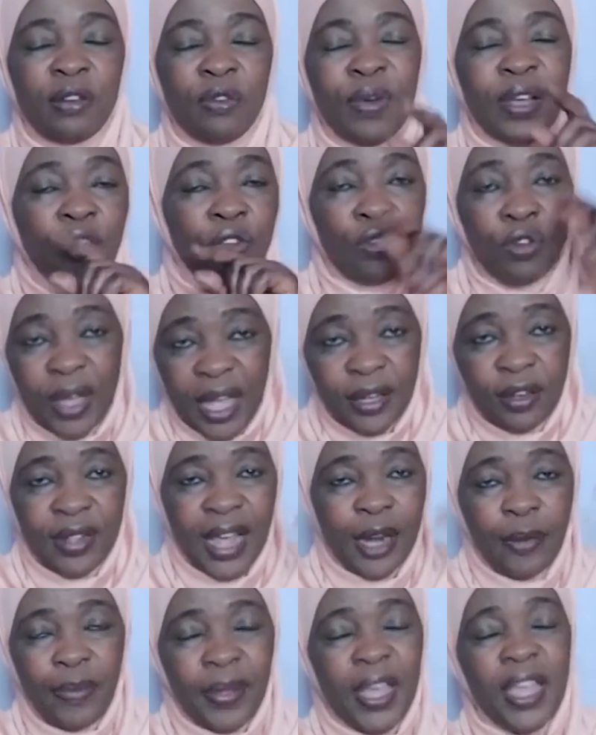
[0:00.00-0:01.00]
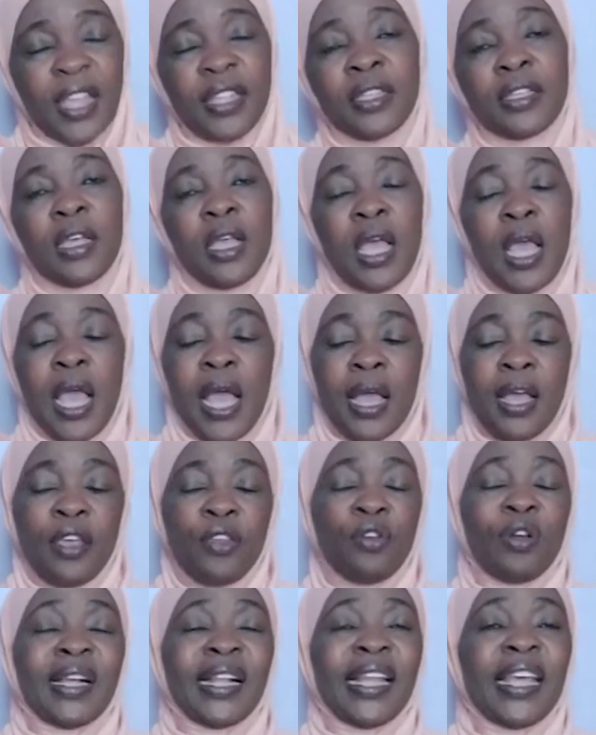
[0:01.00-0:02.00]
When you get to that page,
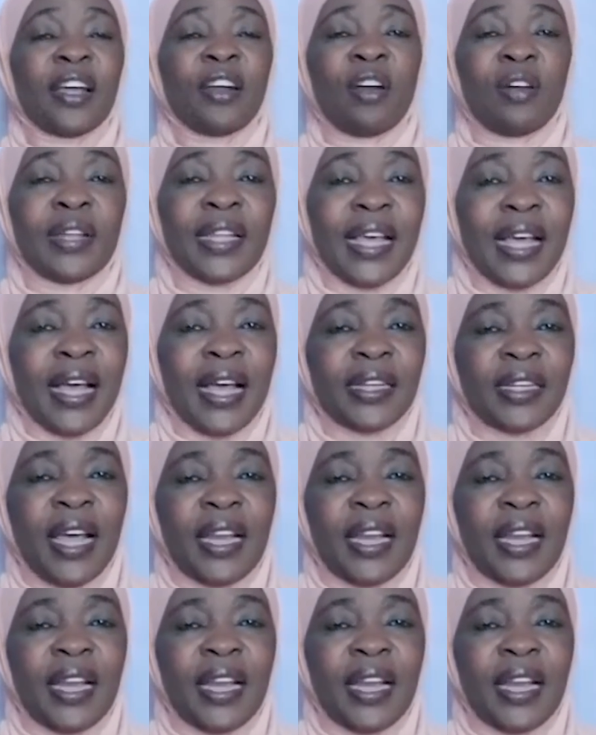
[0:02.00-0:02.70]
you click on that